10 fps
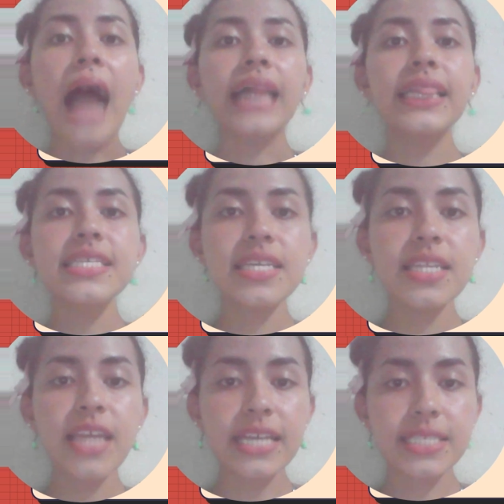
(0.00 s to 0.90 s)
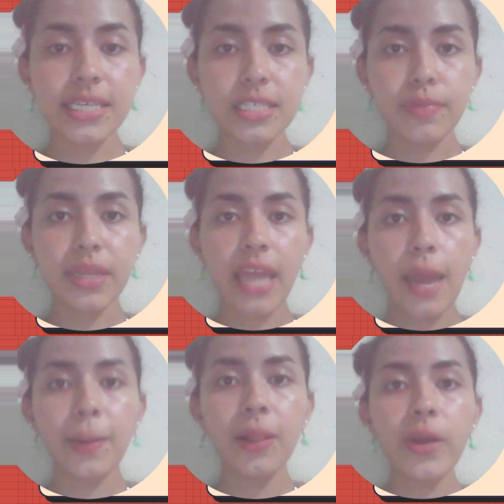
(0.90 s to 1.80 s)
A listening assessment
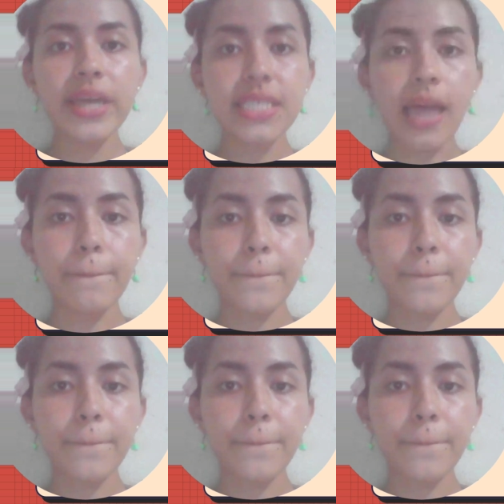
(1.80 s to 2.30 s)
evaluates a